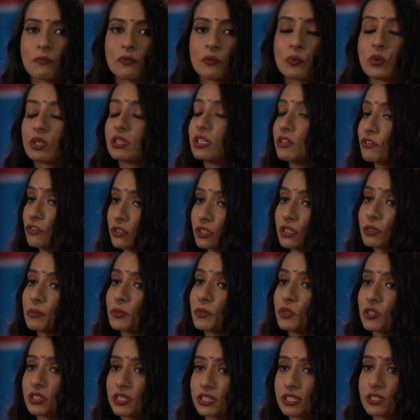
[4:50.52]
with different
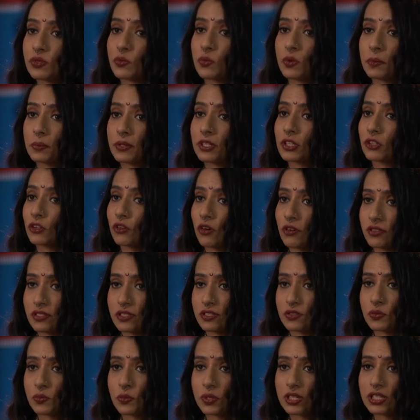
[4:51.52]
communities of women across
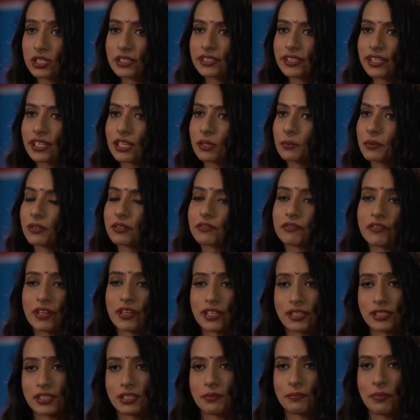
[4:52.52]
the world that have been
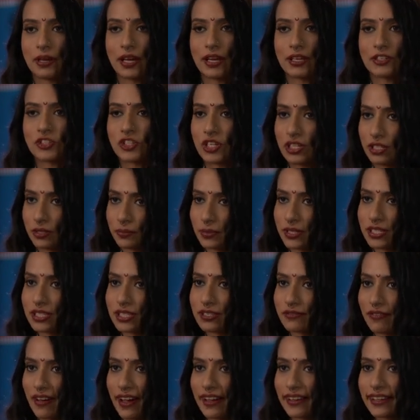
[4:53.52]
affected by
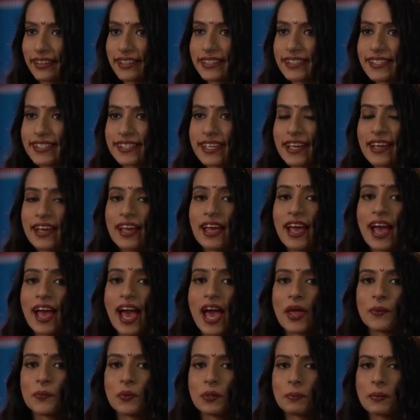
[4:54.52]
gender-based violence.
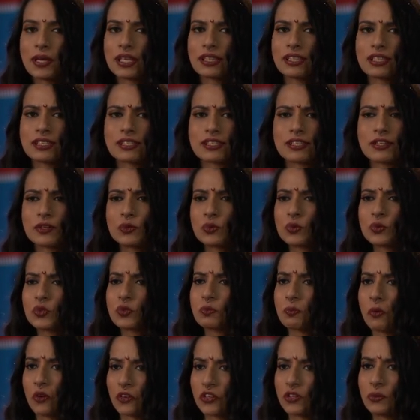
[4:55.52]
And we make these huge
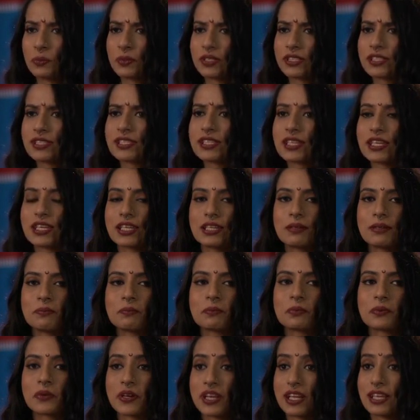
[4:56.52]
monuments in
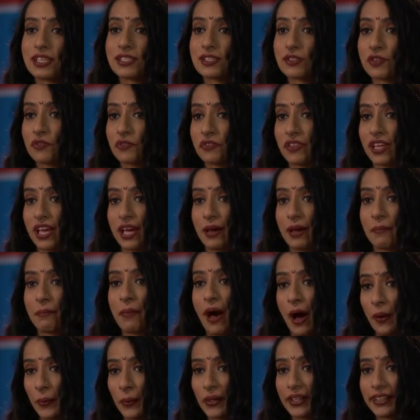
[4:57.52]
praise of their
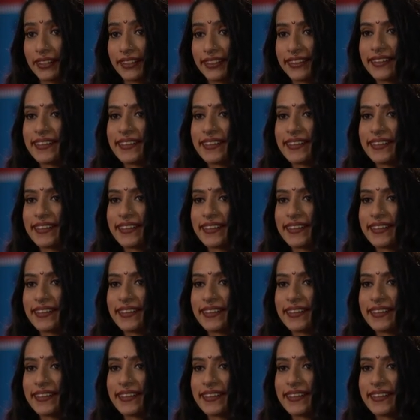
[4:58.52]
power.